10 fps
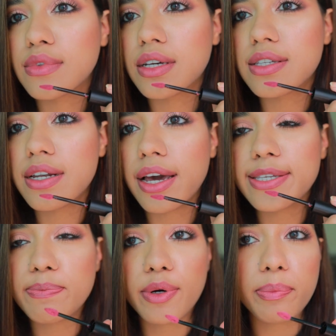It's a
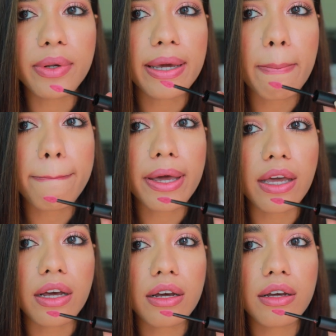nice purpley
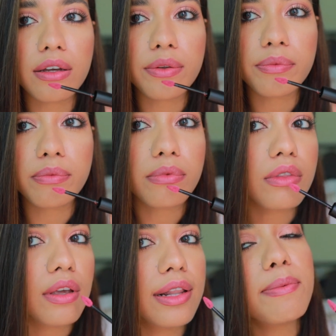pink.
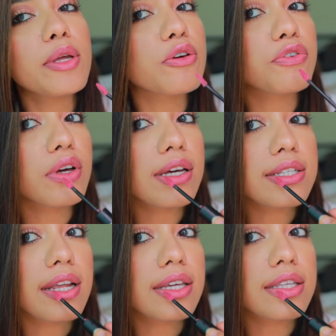Let me know if you
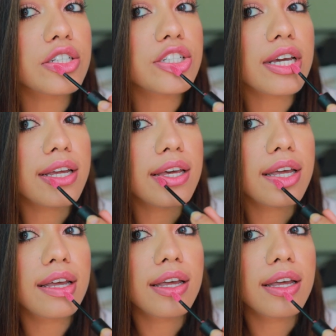guys like this shade.